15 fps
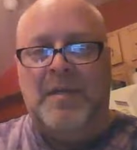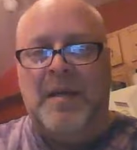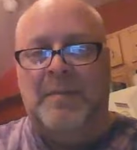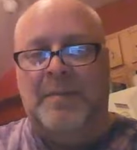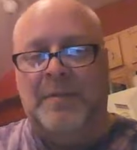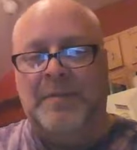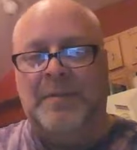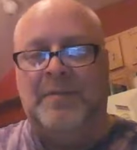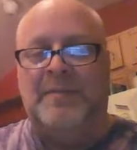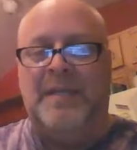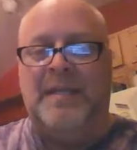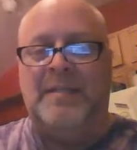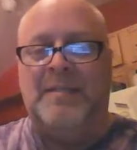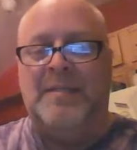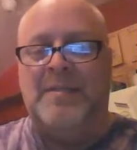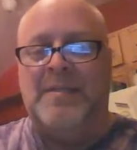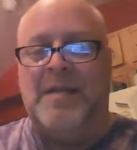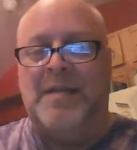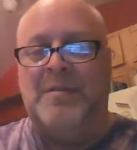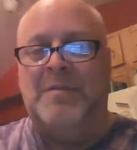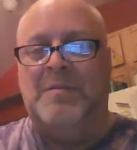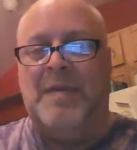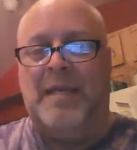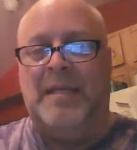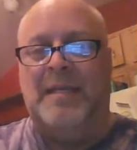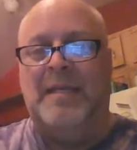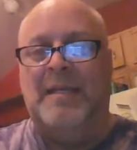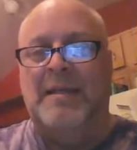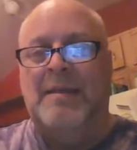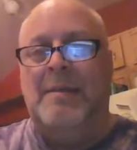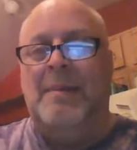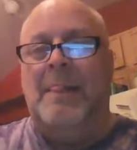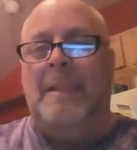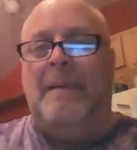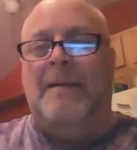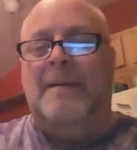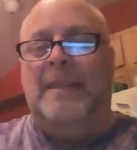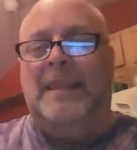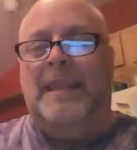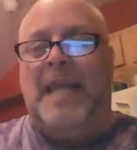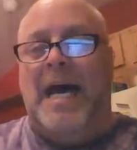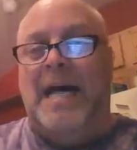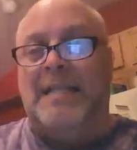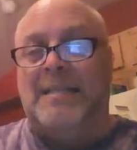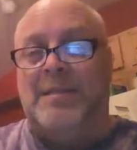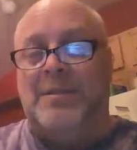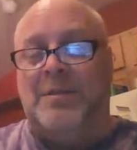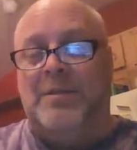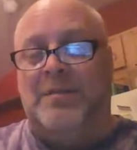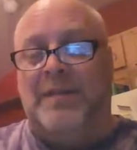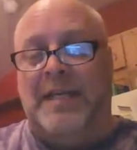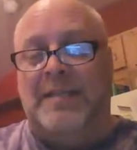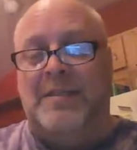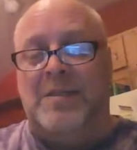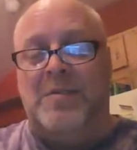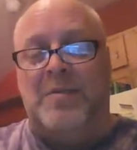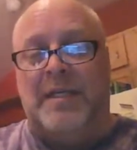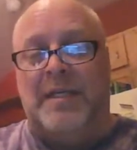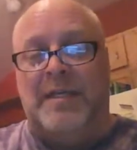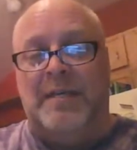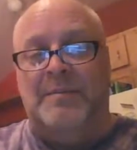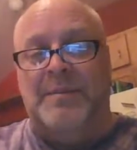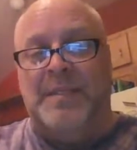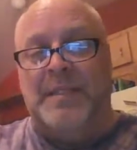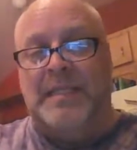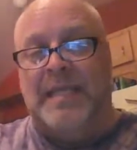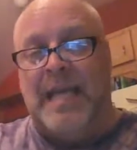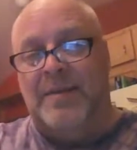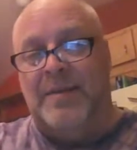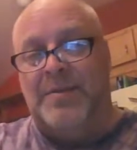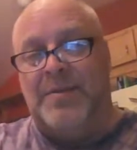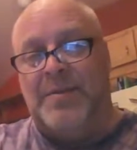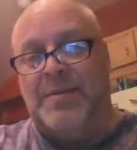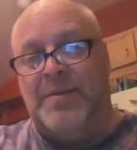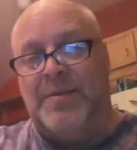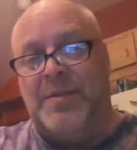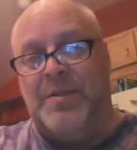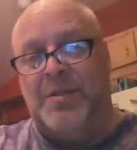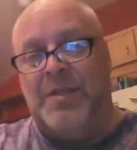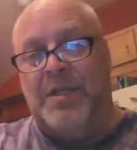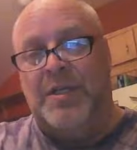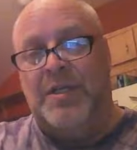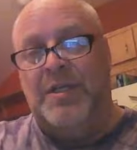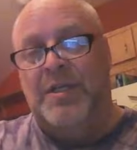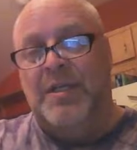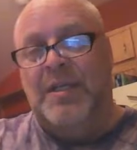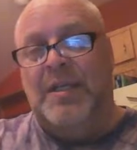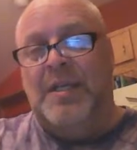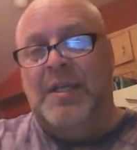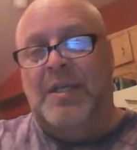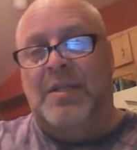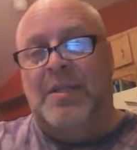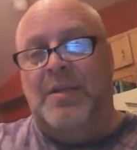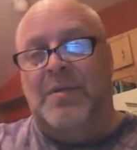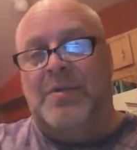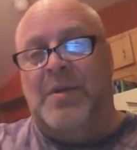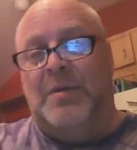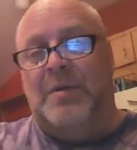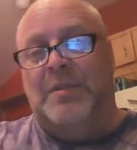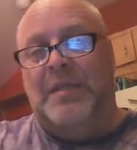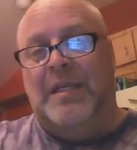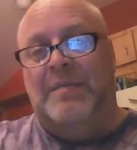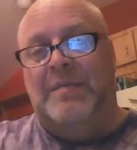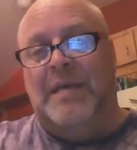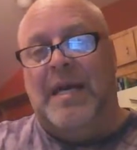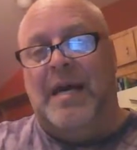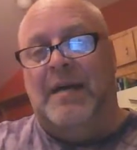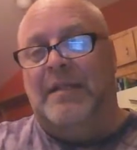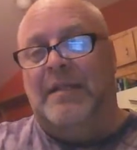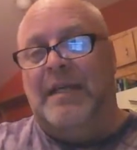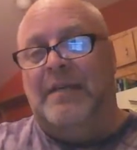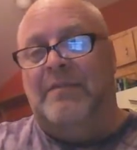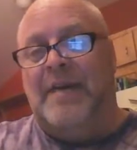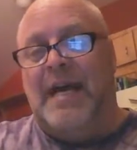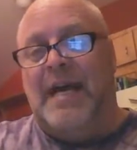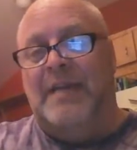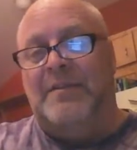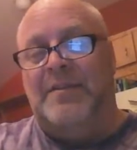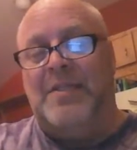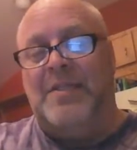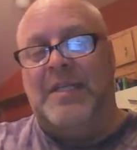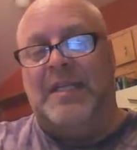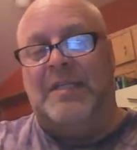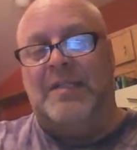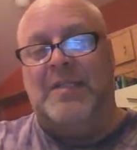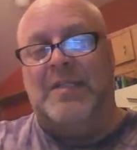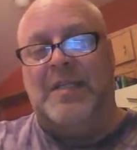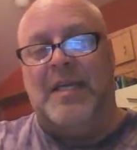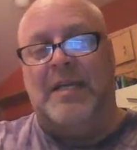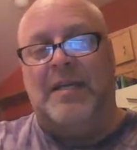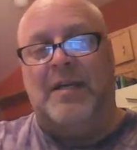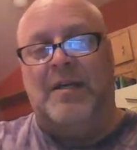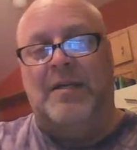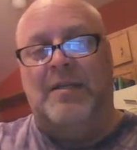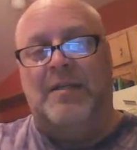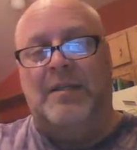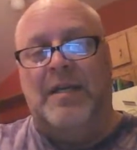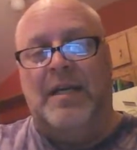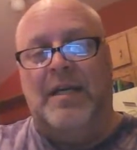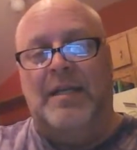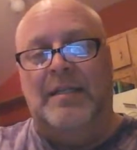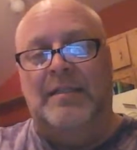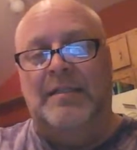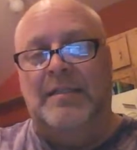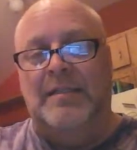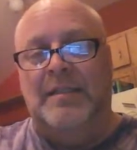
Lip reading: Couple new faces, not too many. Lots of new faces when it comes to the counselors this year. There's only about like 5 or 6 that are,